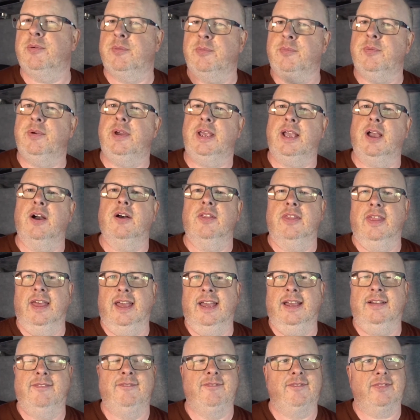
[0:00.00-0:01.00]
we got
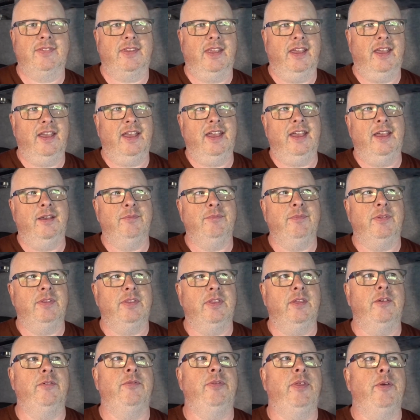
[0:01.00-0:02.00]
there.
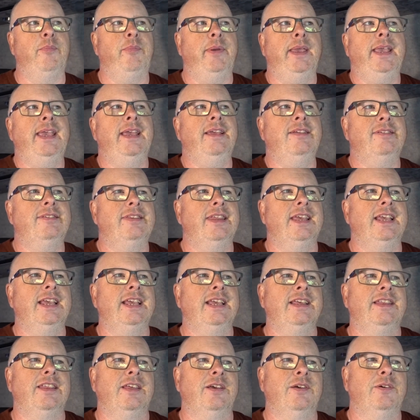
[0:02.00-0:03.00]
The biggest
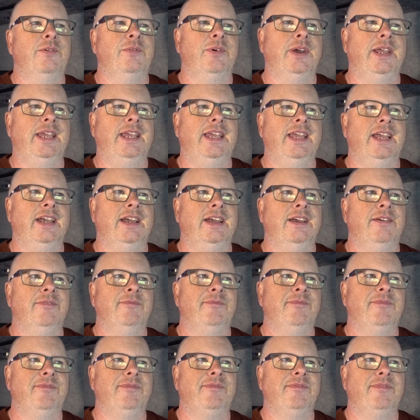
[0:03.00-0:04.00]
thing that we
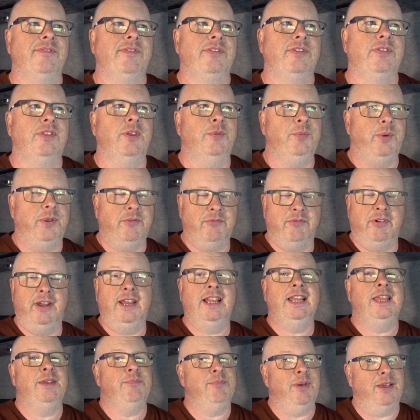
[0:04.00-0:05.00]

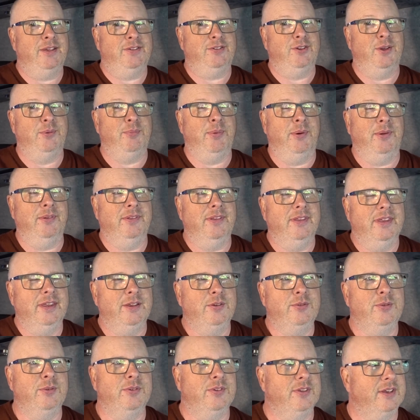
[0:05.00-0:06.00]
really messed up on, and
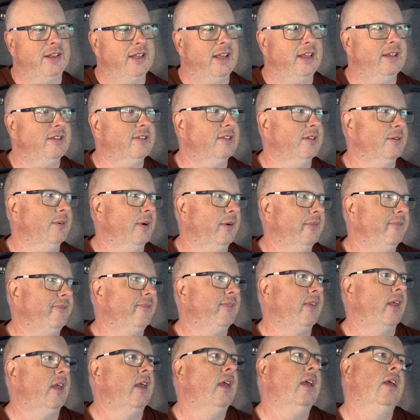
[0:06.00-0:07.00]
this was a classic one,
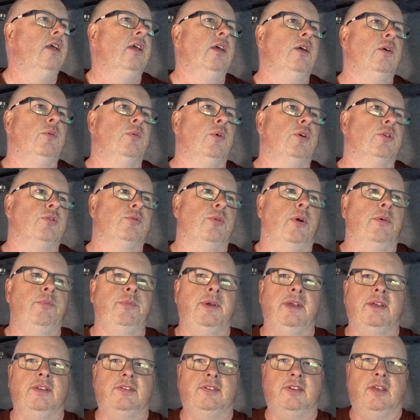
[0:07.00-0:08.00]
was when
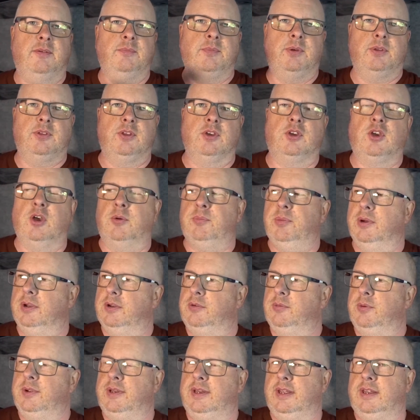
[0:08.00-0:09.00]
we assembled the
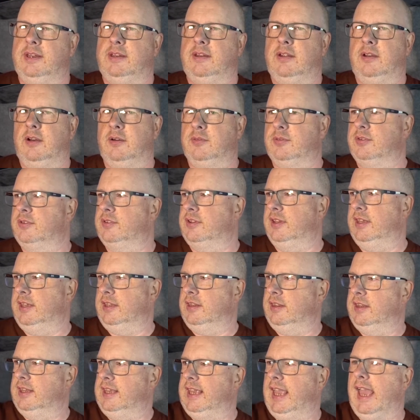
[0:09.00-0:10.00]
cupboard. We did obviously
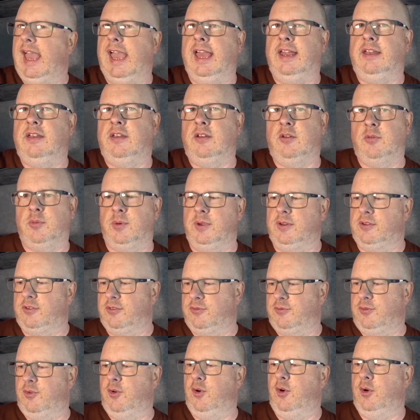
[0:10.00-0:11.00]
the end which
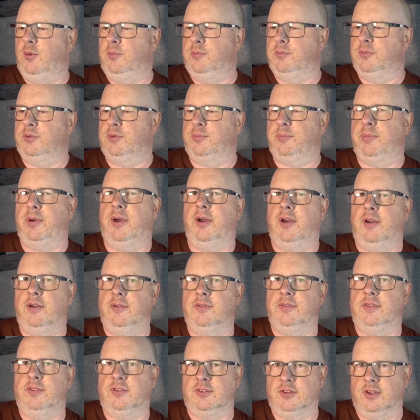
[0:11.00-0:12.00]
forms part
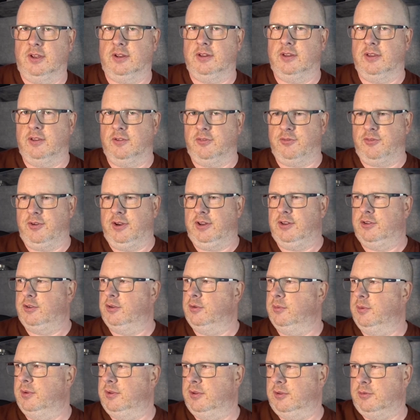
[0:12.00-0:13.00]
of the side of the
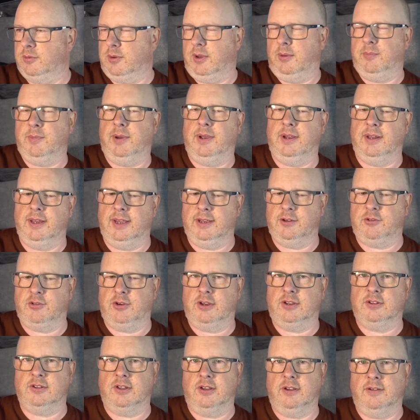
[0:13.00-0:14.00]
fridge, which is where my
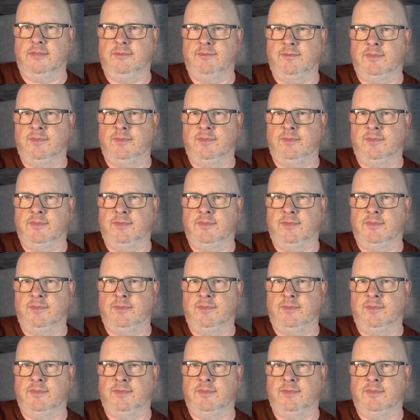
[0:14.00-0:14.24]
electrics are.